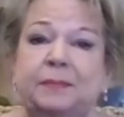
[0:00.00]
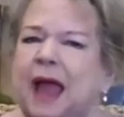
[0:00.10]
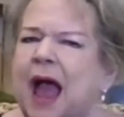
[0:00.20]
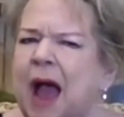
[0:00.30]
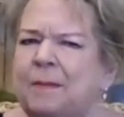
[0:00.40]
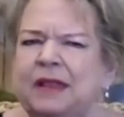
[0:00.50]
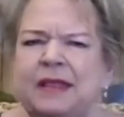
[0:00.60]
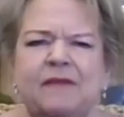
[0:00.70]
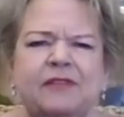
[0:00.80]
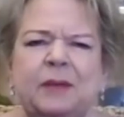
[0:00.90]
I mean, they have
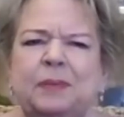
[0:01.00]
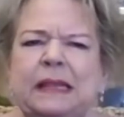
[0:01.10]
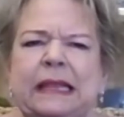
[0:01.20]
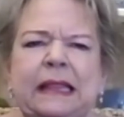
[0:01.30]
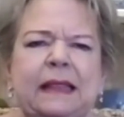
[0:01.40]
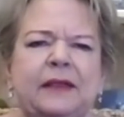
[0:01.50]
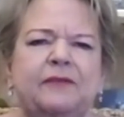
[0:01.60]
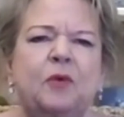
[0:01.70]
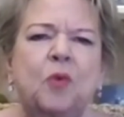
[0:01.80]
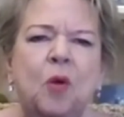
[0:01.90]
a completely different
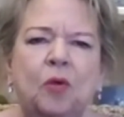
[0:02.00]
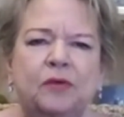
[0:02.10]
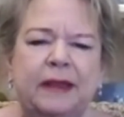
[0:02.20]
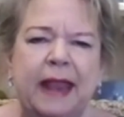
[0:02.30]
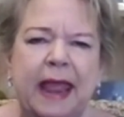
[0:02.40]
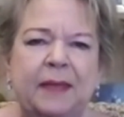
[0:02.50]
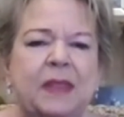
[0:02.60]
role today.